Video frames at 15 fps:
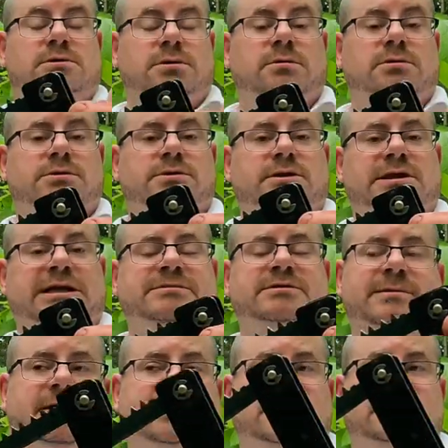Don't lose the
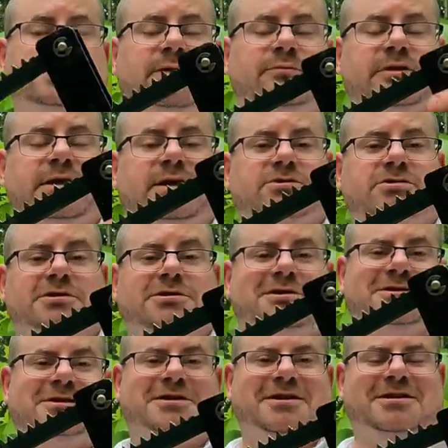clips, but it does come with extras
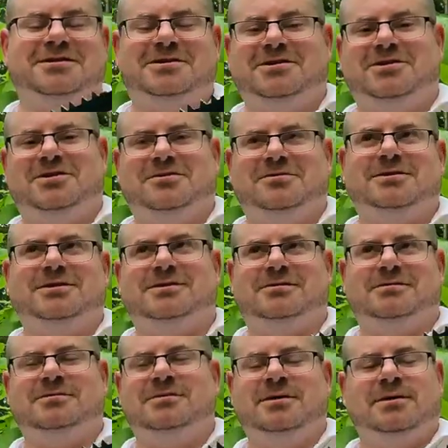just in case you do,
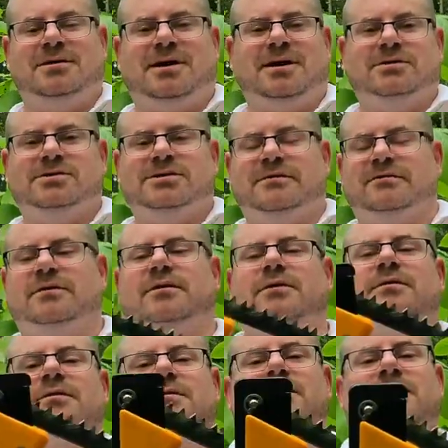because I lose
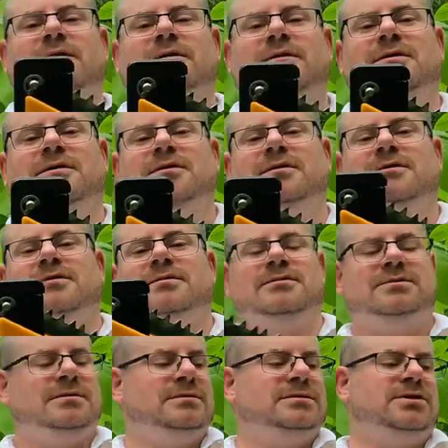everything.
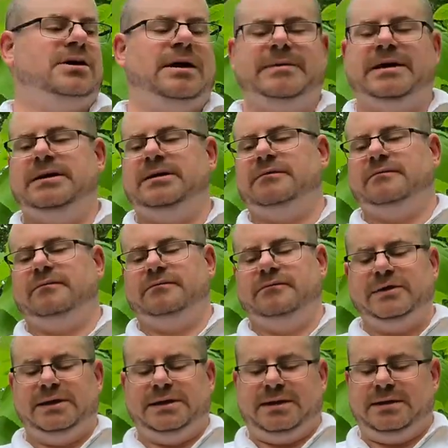So, I mean,
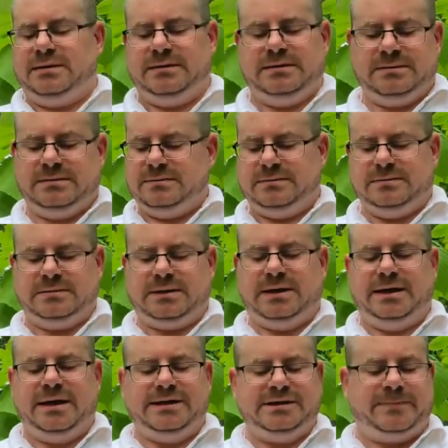really,
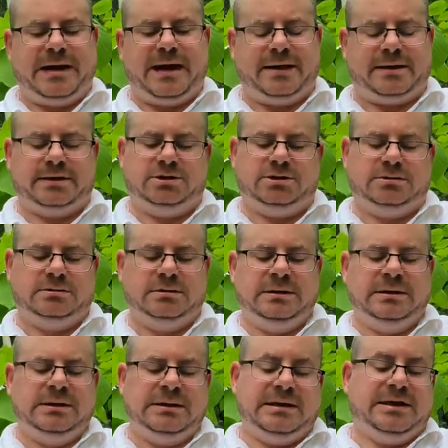a nice package.
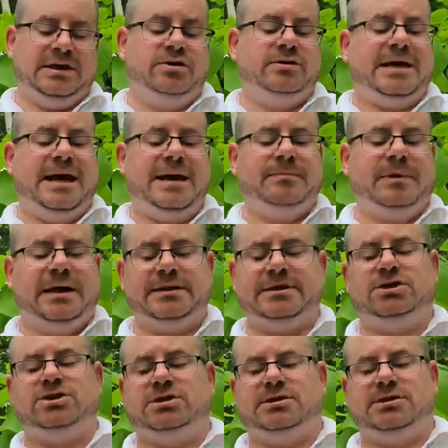You can buy
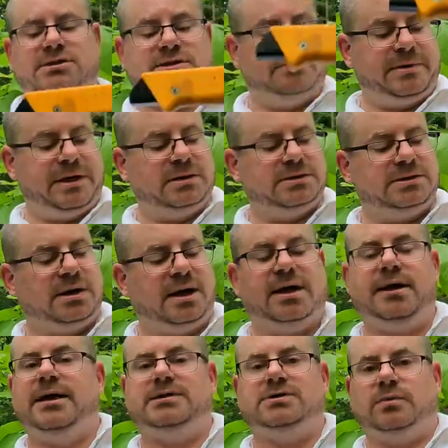this just as the bear
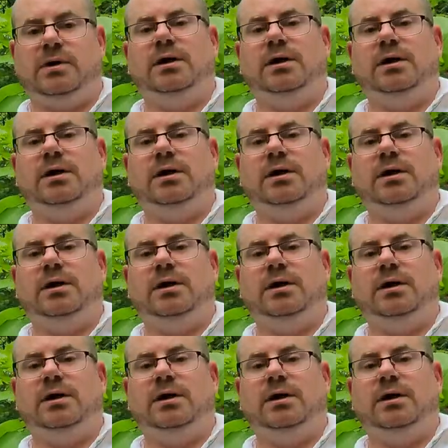saw as